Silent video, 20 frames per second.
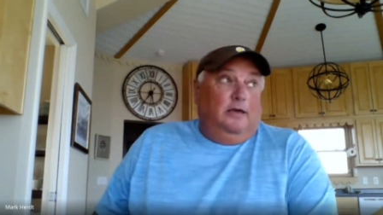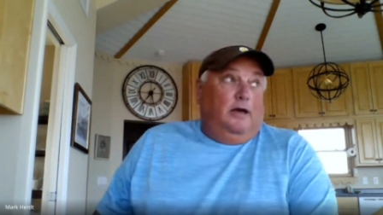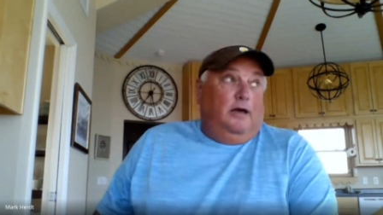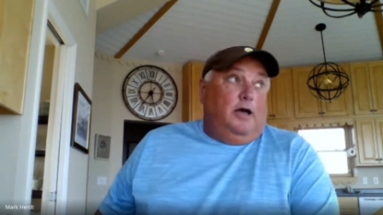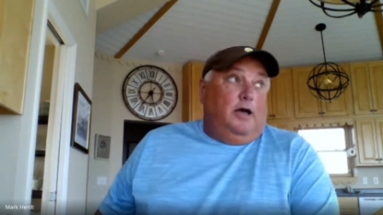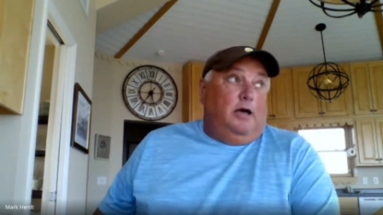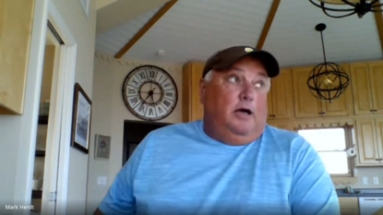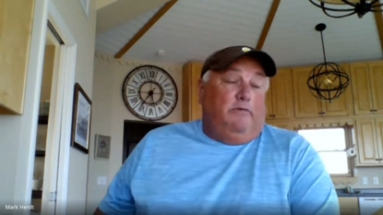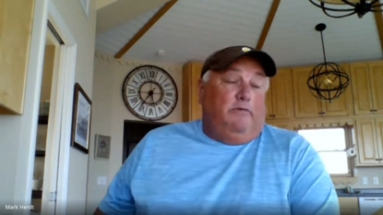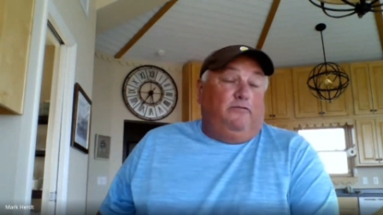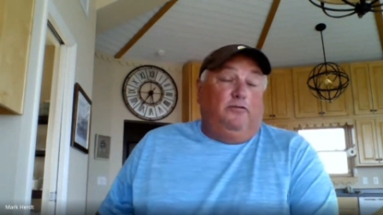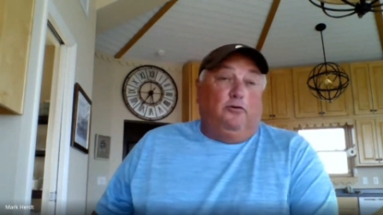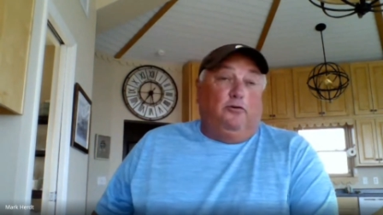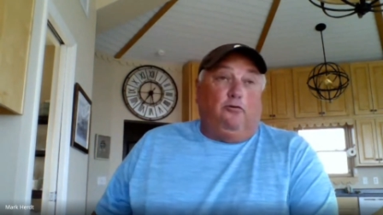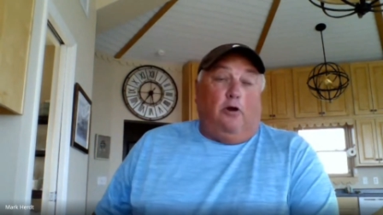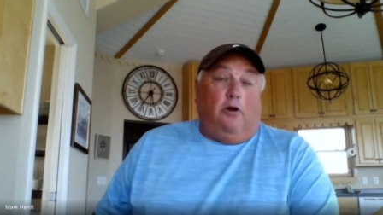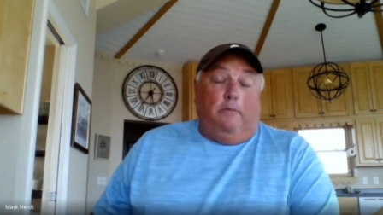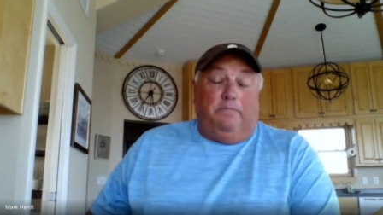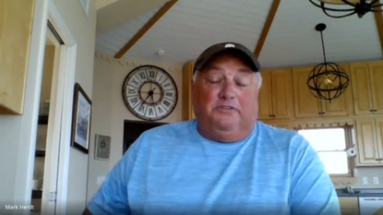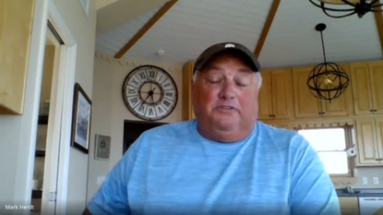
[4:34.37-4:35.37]
Um, if you
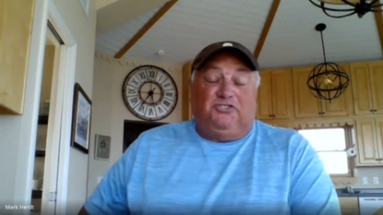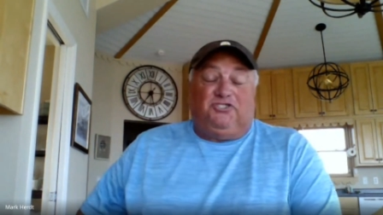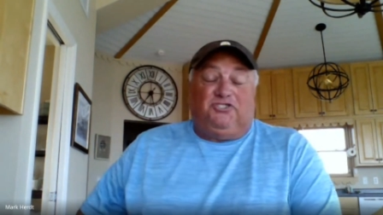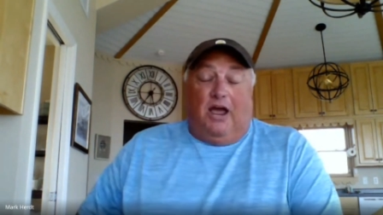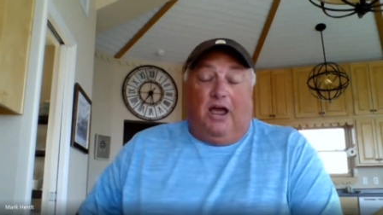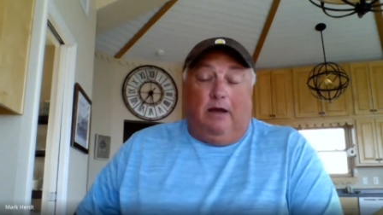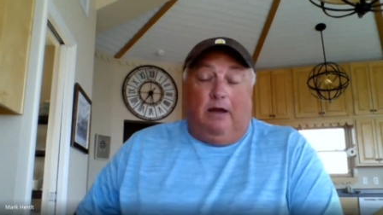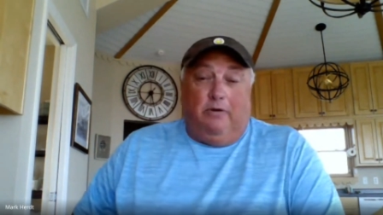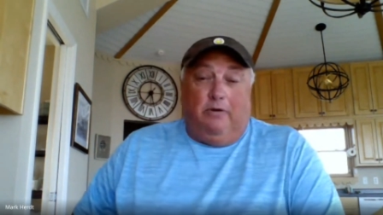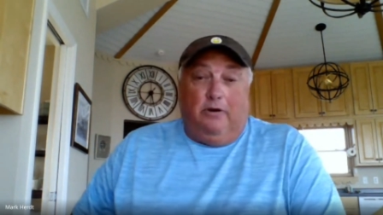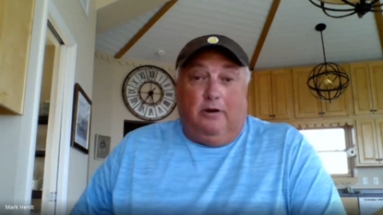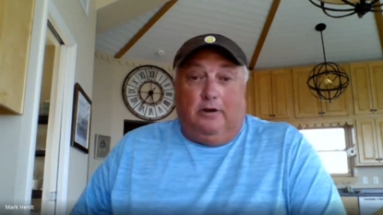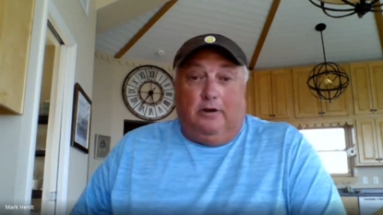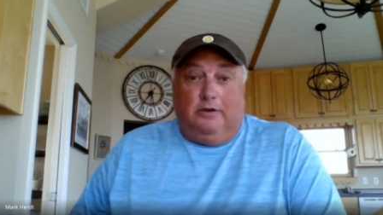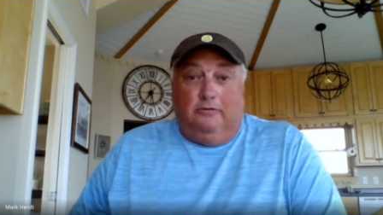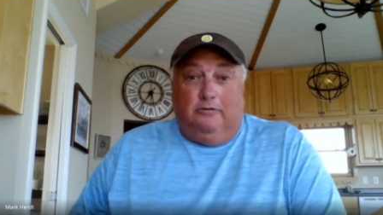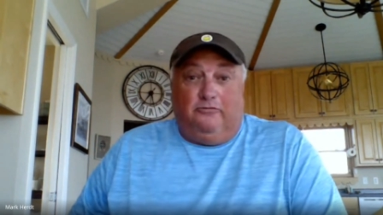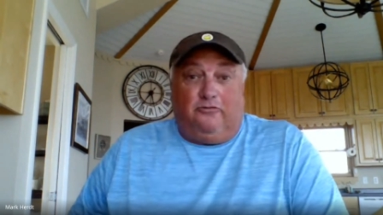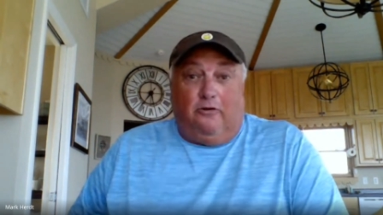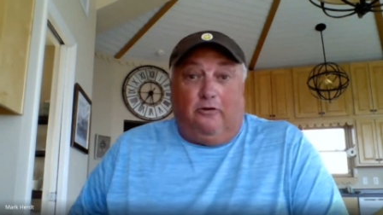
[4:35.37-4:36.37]
grew up in
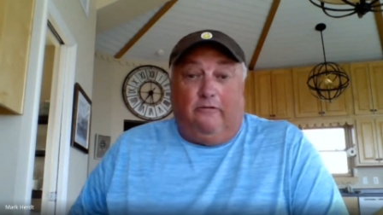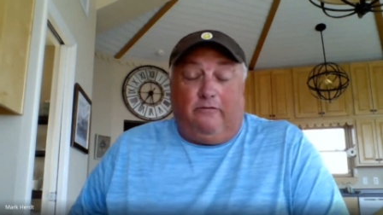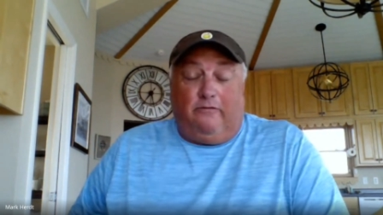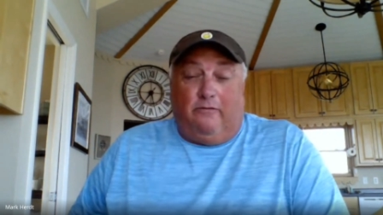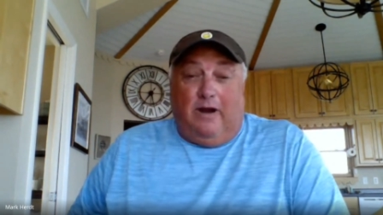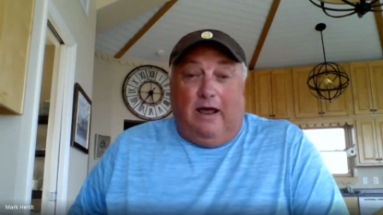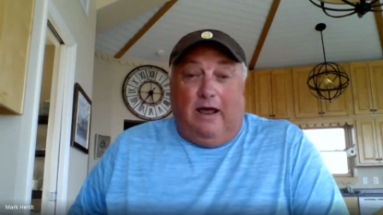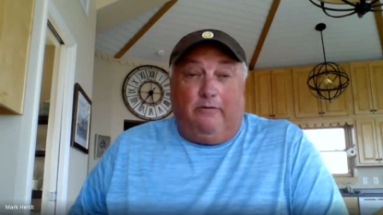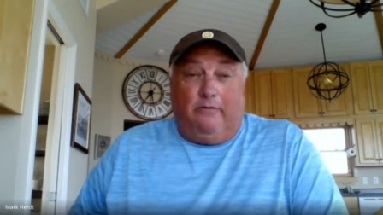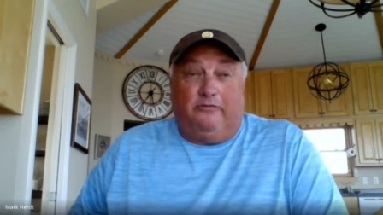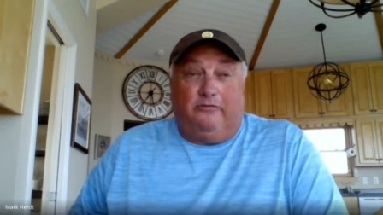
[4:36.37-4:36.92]
Schaumburg, you drove around.